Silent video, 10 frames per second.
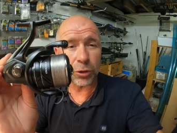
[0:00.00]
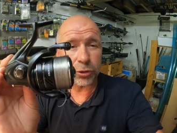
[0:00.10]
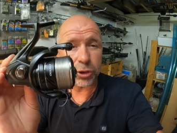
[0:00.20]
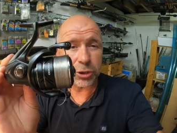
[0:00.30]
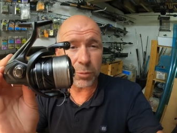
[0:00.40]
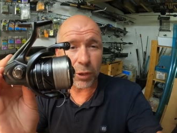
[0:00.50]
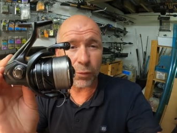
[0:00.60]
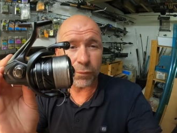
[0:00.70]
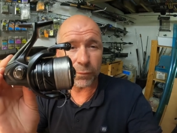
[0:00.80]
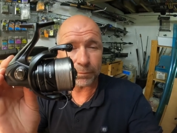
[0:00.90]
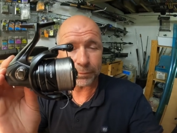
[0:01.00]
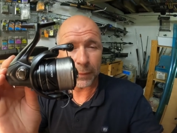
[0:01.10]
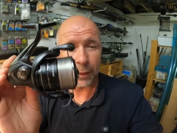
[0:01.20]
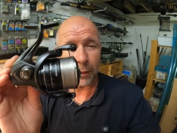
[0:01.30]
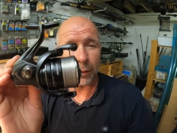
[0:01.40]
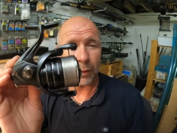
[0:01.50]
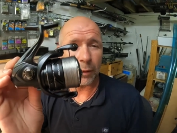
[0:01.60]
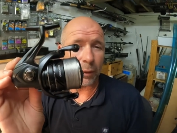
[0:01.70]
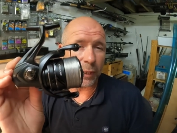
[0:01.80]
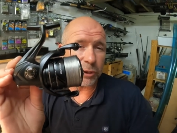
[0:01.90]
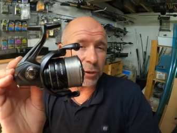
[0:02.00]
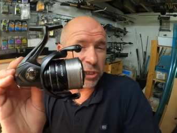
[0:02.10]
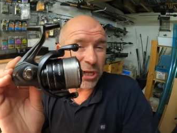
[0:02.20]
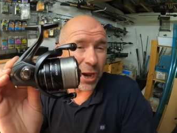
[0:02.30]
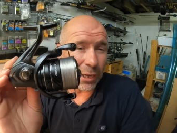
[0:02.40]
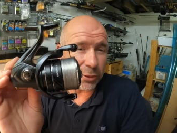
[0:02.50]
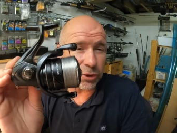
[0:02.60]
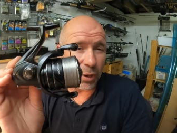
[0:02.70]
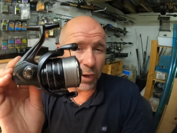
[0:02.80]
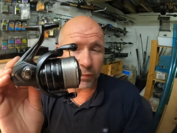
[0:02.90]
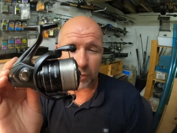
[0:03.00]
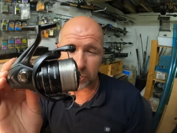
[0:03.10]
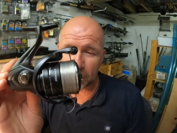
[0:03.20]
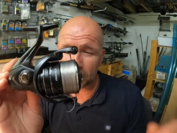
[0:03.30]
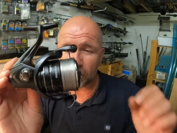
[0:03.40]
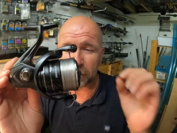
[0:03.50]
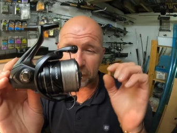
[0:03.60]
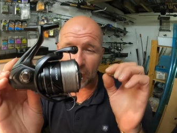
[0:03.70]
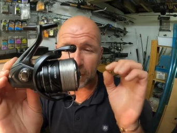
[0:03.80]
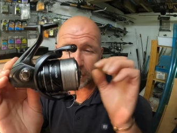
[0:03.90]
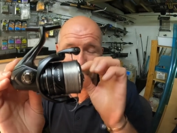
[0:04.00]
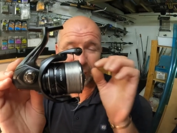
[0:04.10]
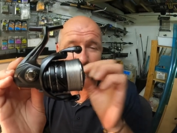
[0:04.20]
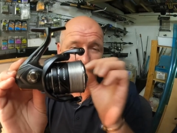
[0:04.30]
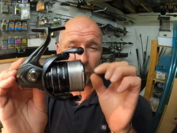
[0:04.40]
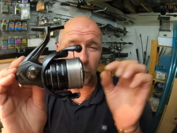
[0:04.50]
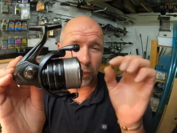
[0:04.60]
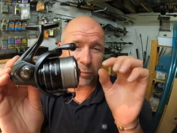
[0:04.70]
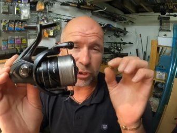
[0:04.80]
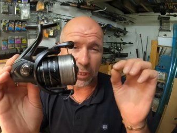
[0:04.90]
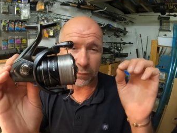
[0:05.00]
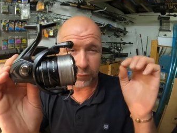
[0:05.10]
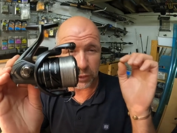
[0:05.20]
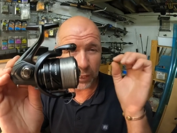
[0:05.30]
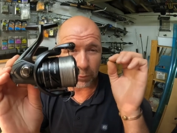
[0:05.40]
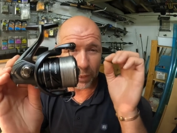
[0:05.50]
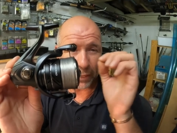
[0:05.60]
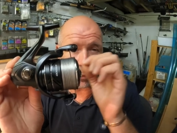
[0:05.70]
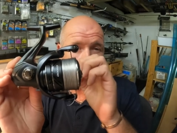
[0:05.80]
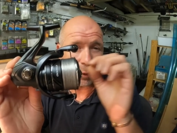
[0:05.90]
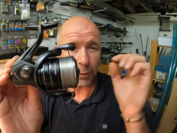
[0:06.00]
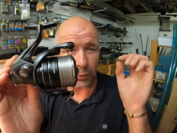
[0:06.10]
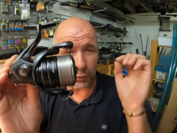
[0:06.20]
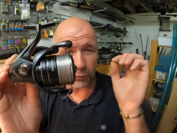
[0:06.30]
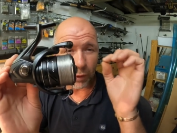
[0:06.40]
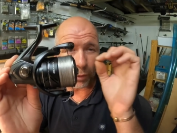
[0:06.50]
ultra smooth. It's got silent drive. That's where they refine the teeth on the worm shaft so that when the